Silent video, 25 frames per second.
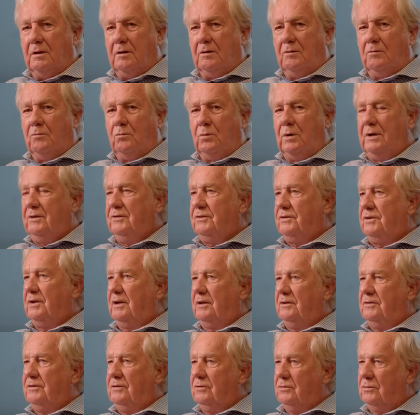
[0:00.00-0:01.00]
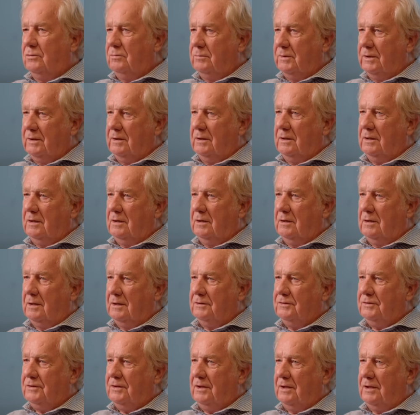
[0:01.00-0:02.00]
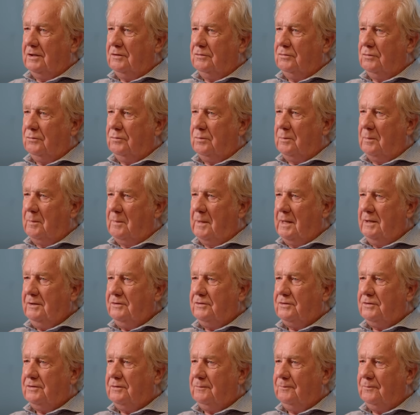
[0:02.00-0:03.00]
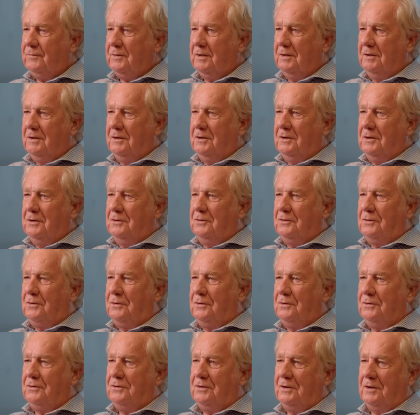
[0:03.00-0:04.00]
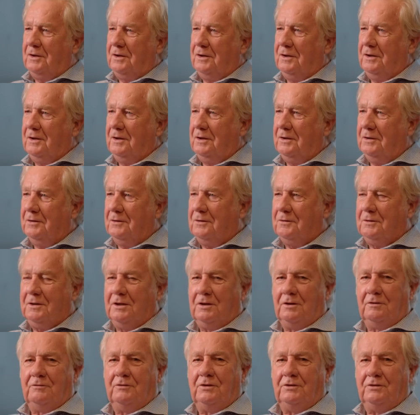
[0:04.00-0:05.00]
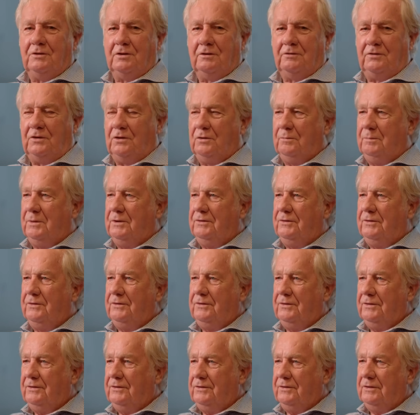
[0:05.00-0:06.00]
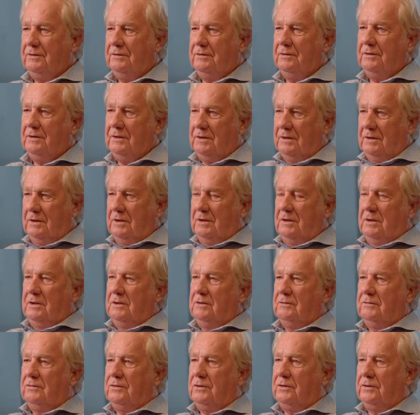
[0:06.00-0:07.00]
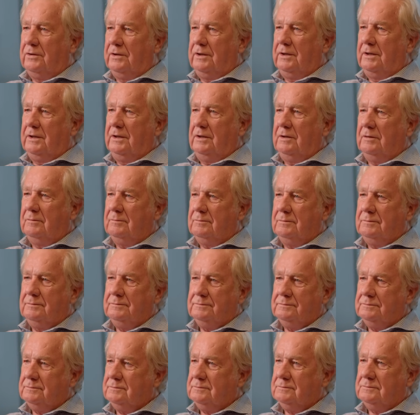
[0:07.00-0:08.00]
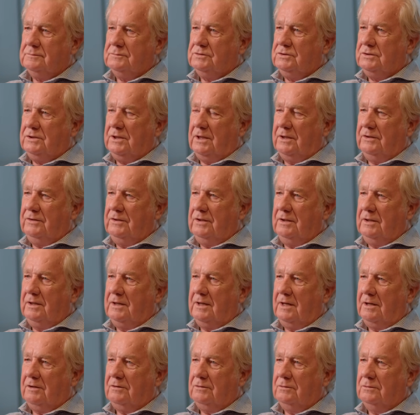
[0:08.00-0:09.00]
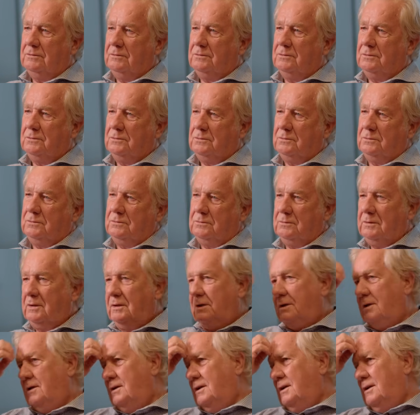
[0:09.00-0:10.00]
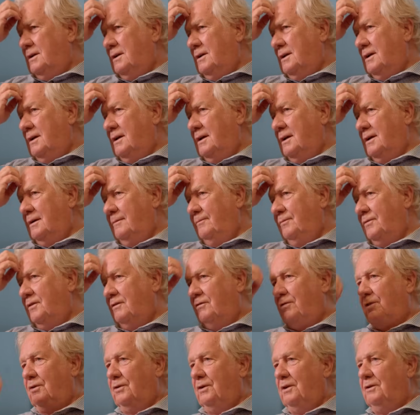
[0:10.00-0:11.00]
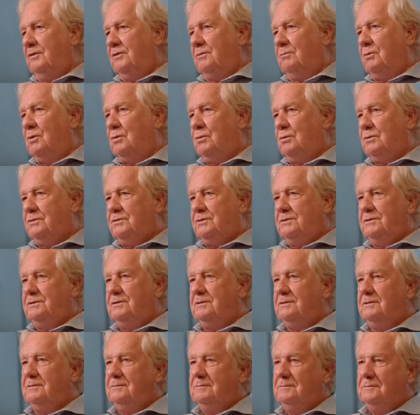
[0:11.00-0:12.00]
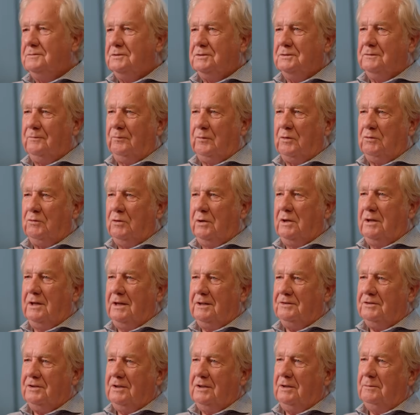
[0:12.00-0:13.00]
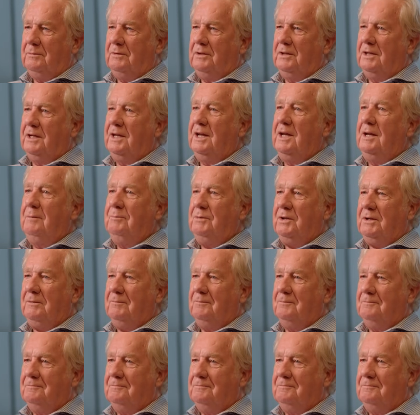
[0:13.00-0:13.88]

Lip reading: Wednesday's normally lunch days for mates. Thursday, I'll go and visit a few businesses. And Friday, I'm chasing cattle or feeding some horses and relaxing up in the Gambie.